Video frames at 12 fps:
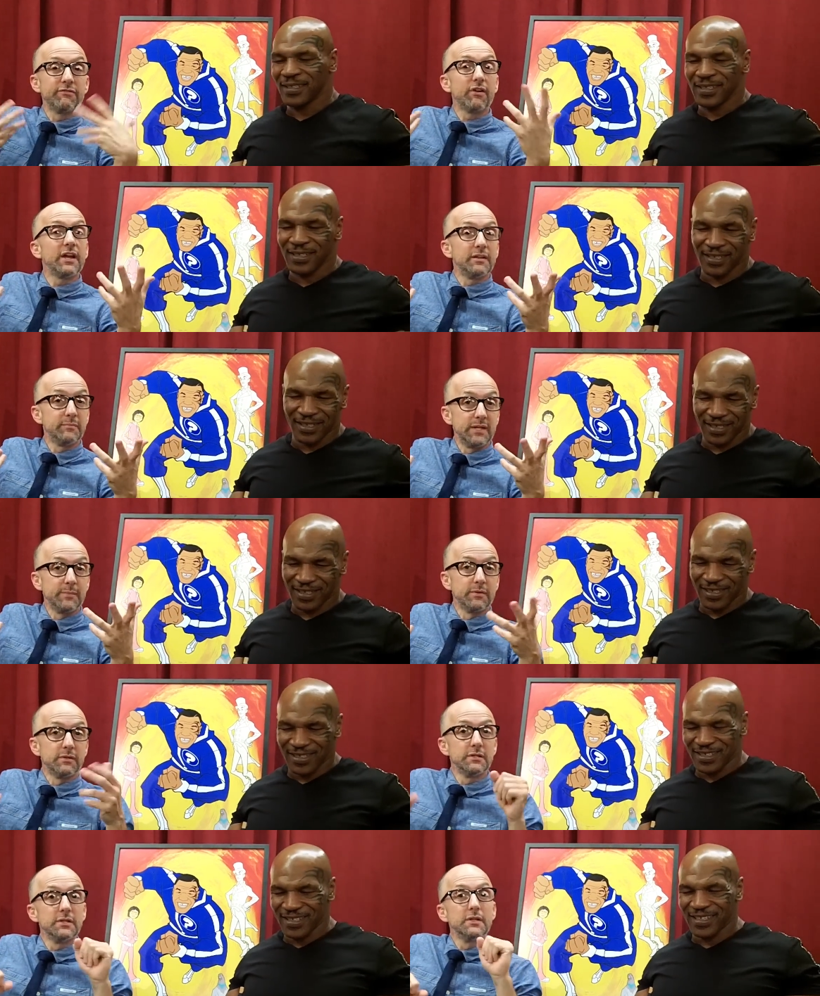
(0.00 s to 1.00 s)
Speaker 1: It frightened
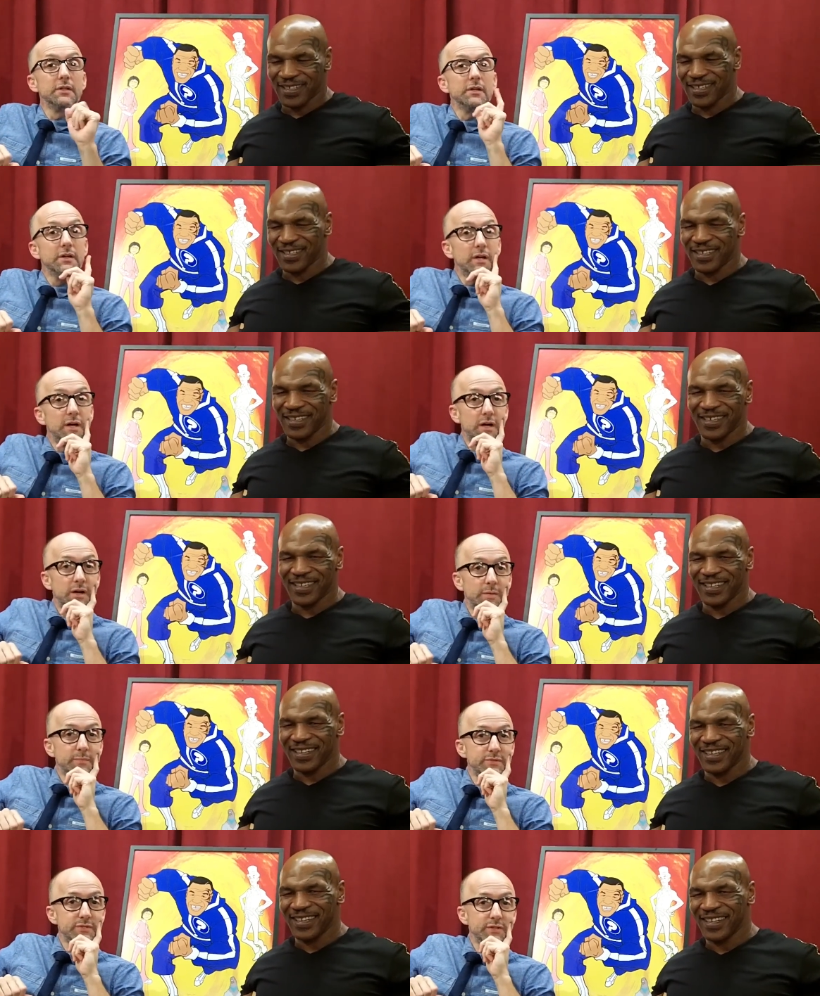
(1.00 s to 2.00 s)
people.
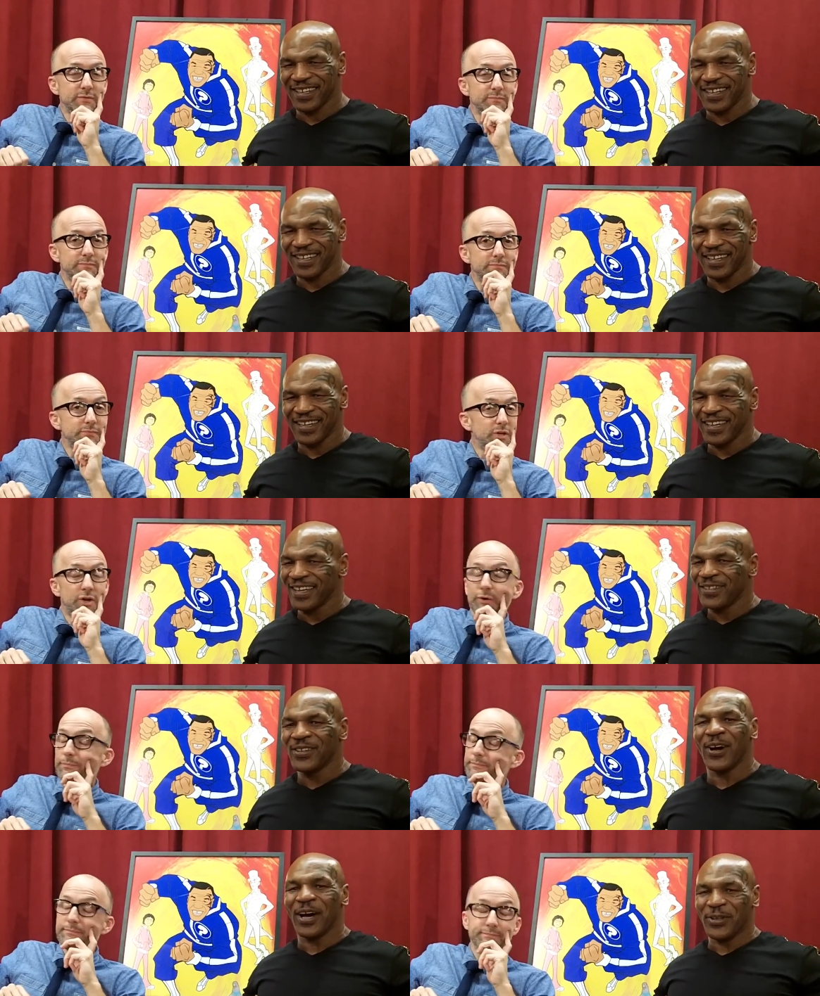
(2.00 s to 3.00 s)
Um, You're making so, this up.
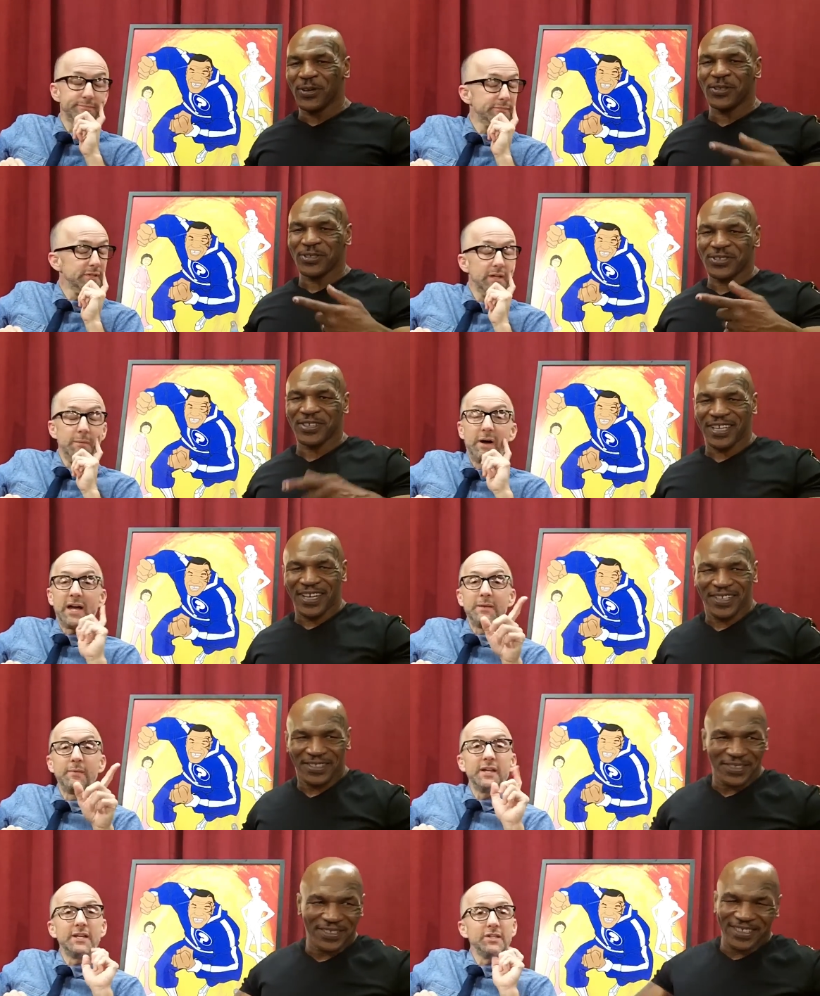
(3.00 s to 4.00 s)
No, no
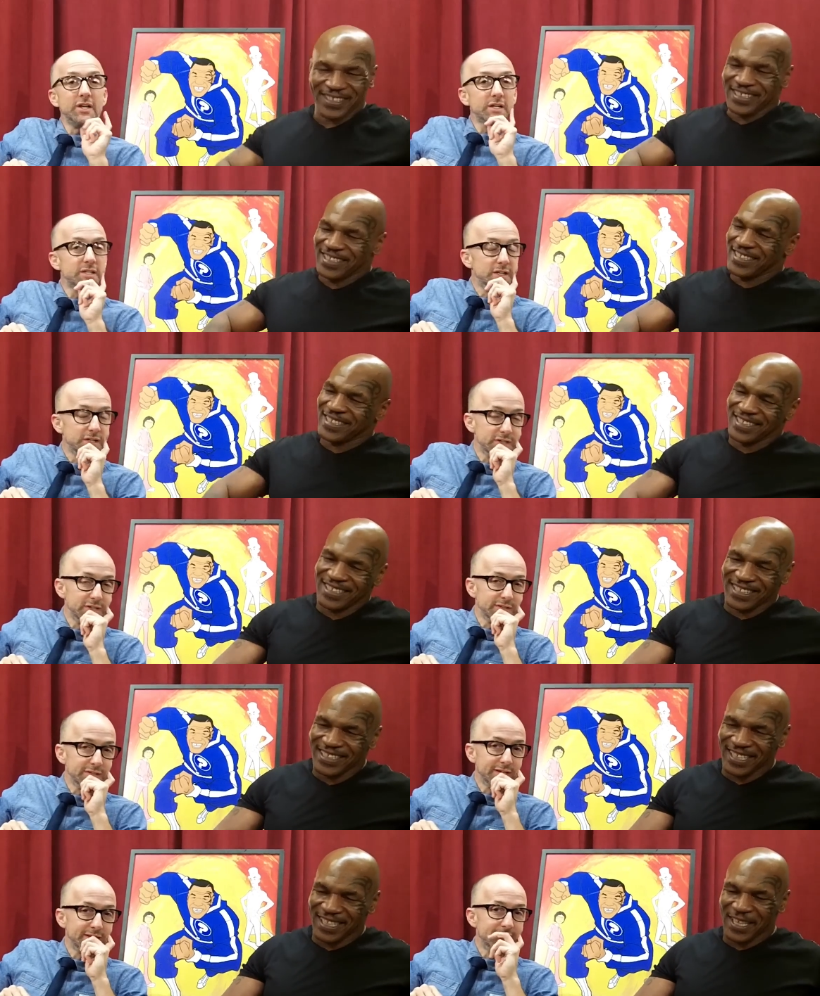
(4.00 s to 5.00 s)
Mighty Man and Yuck Yuck.
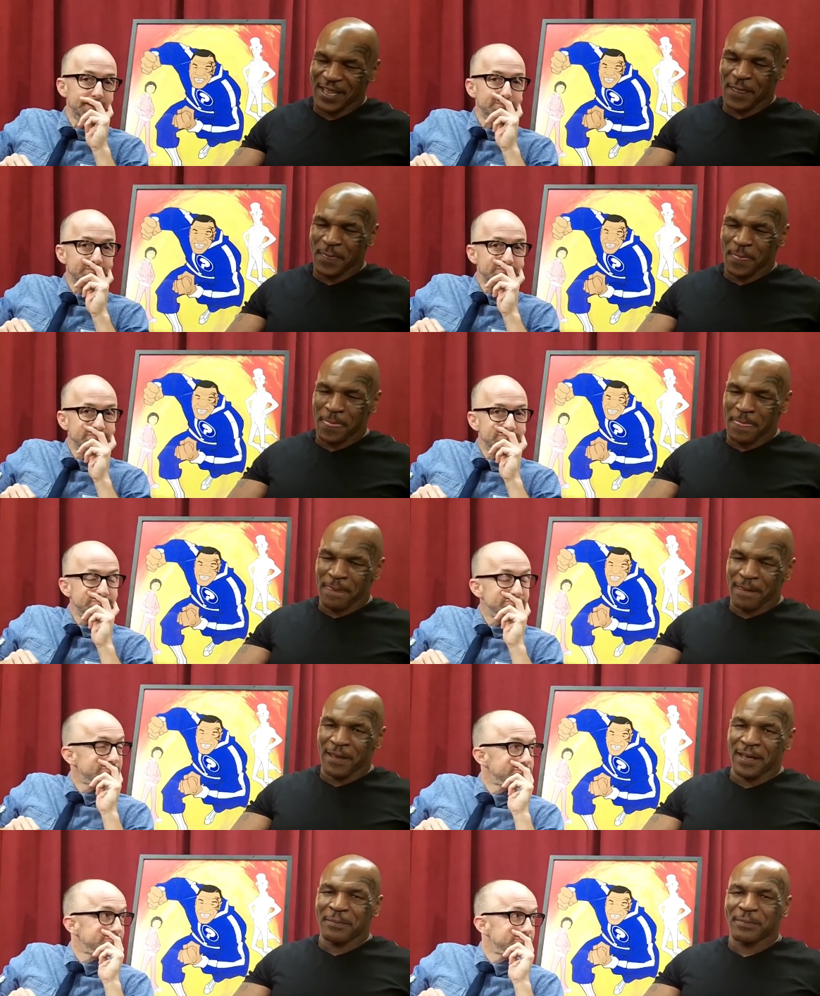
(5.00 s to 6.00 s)
You can look it up.
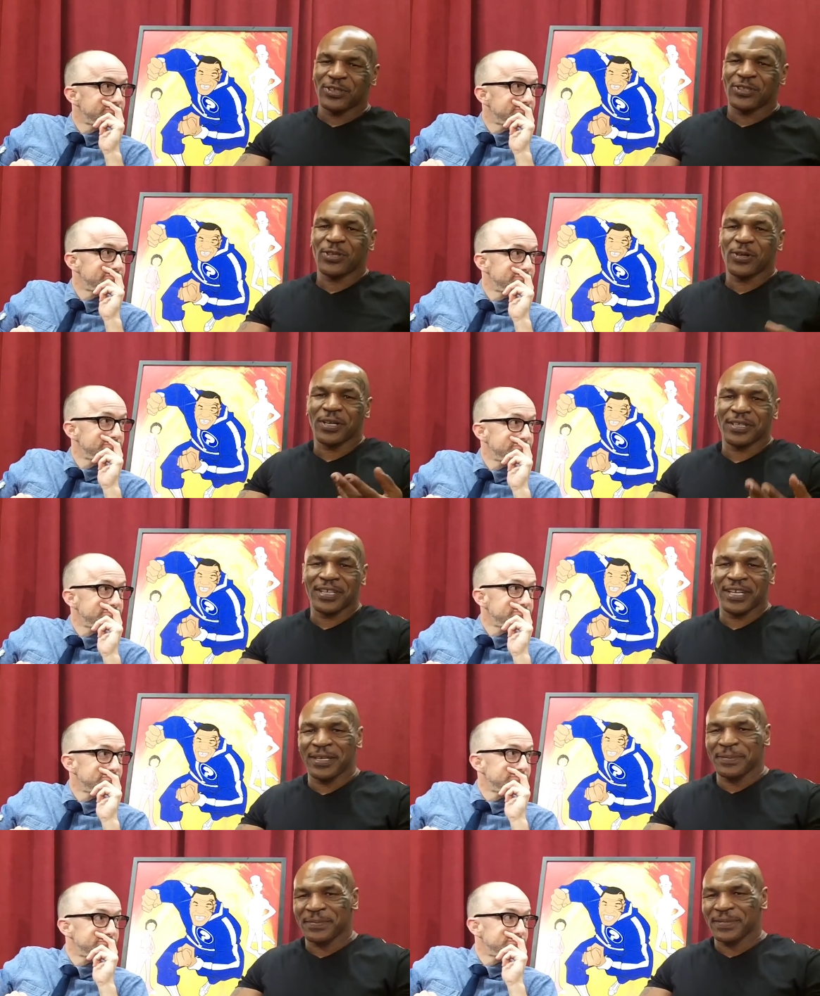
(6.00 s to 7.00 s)
Speaker 2: Wow. No,
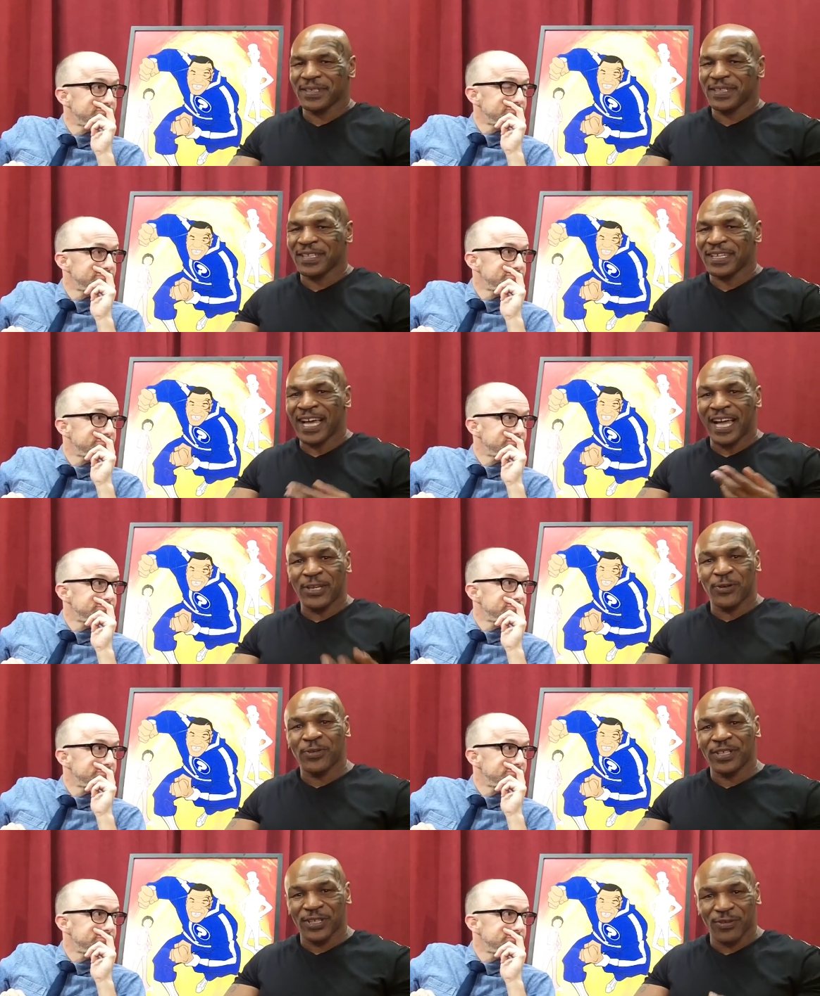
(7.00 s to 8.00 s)
and, um, um, the
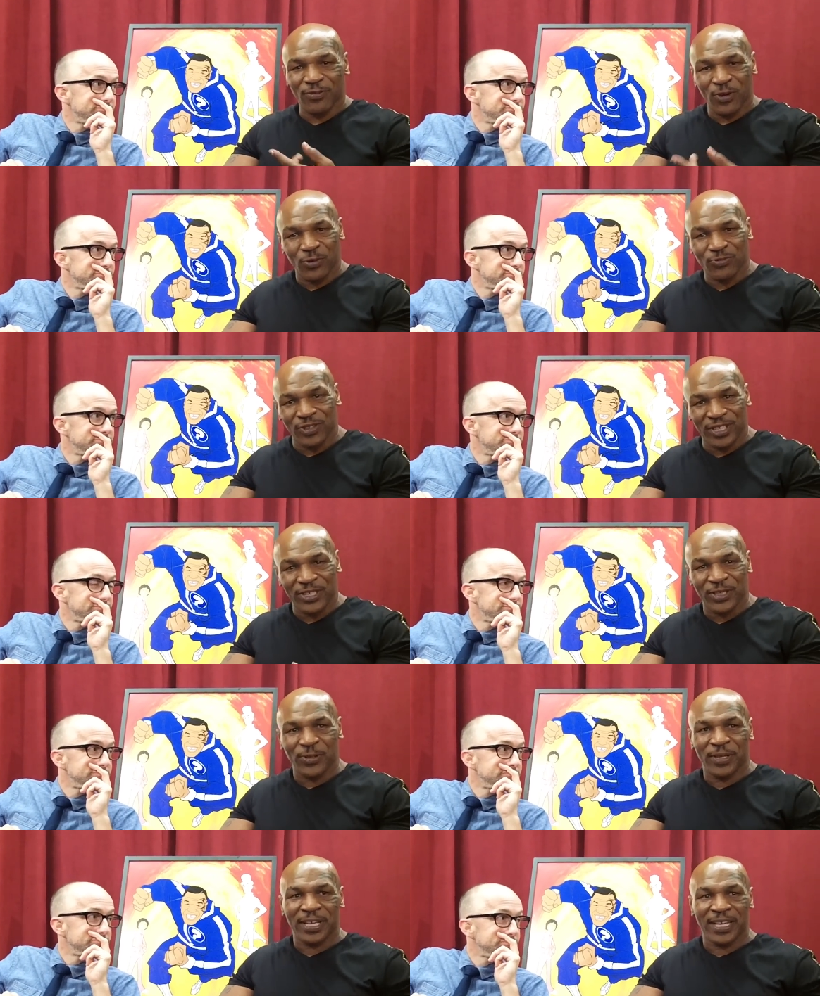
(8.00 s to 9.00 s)
coyote and the roadrunner.
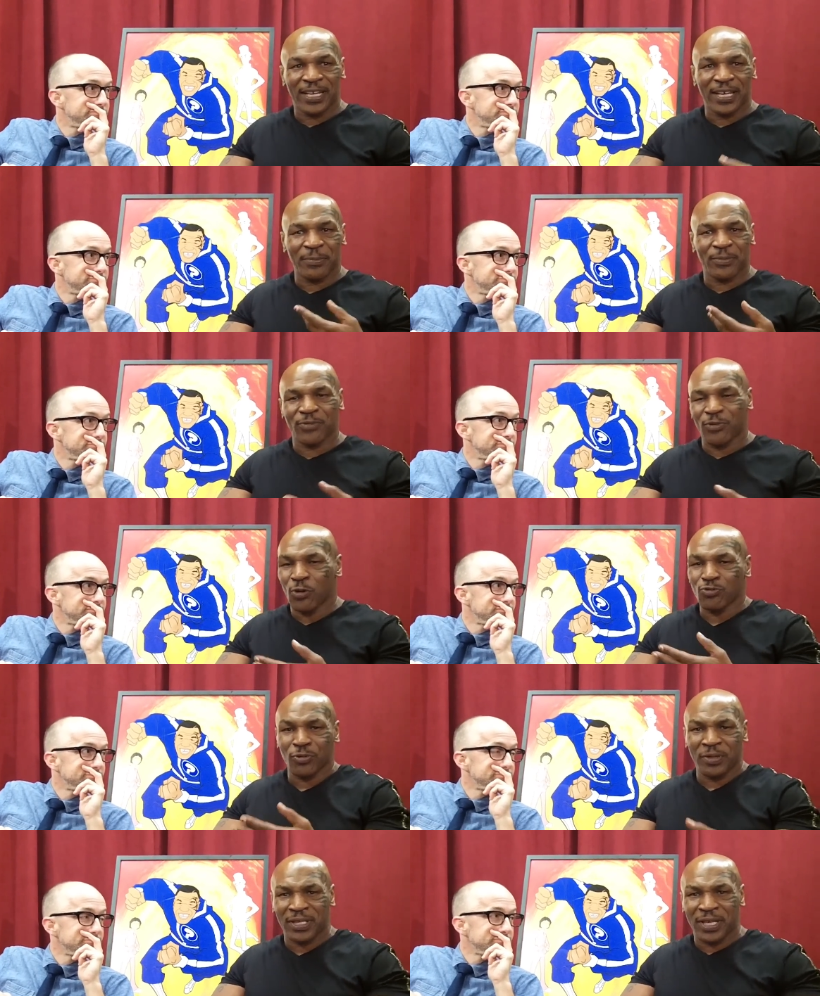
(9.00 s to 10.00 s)
You know, it comes. The
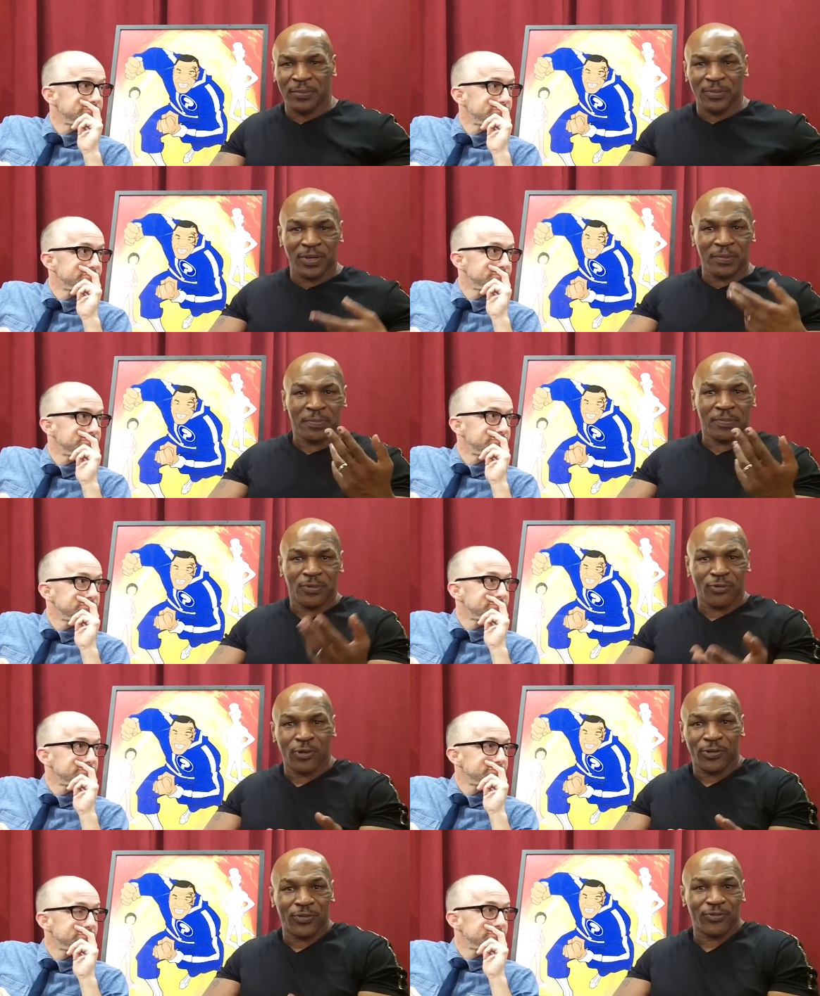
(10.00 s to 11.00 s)
roadrunner comes
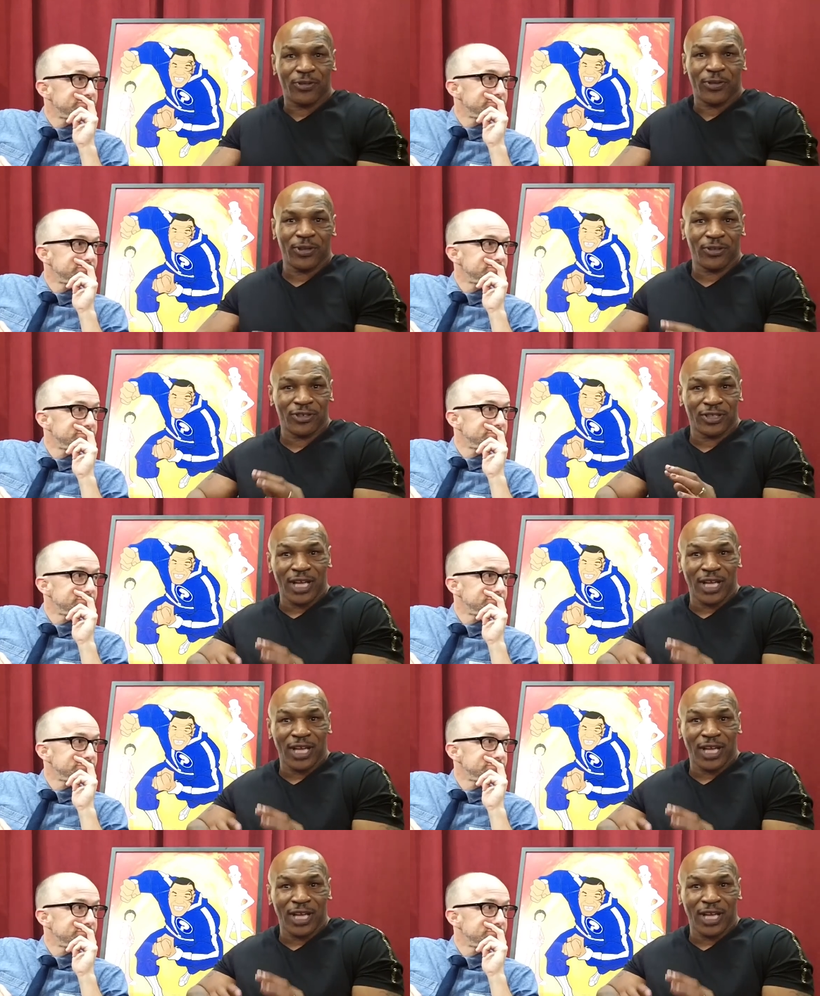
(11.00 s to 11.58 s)
across as just such a